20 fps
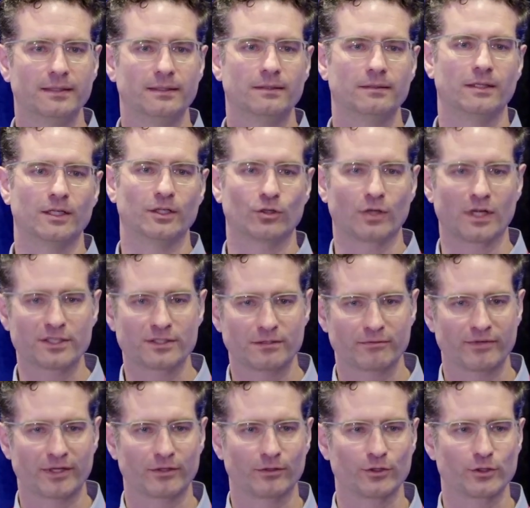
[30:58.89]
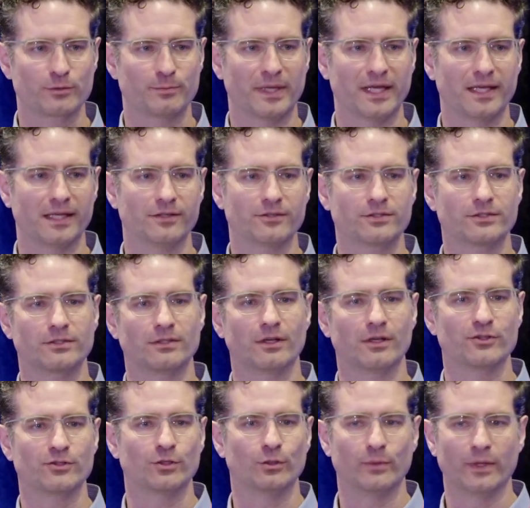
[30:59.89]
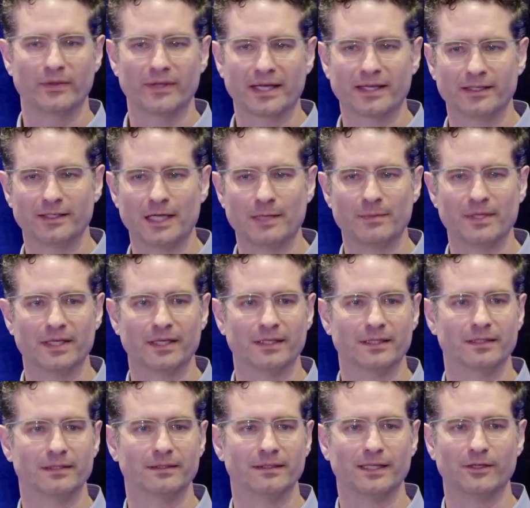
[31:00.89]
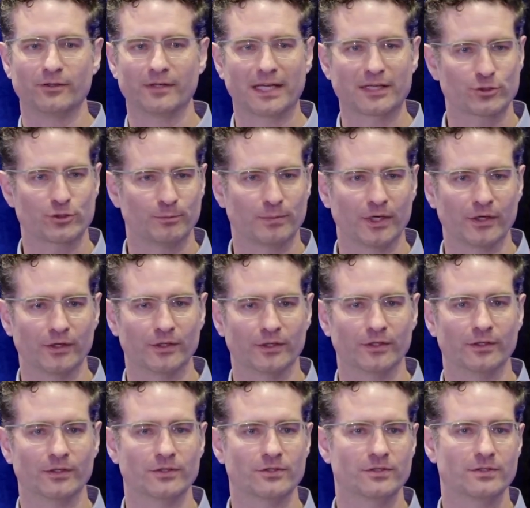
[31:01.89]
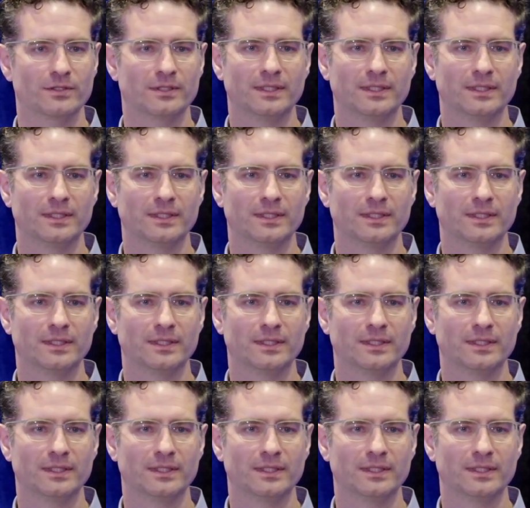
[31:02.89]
across the federal space, also with academia, international partners,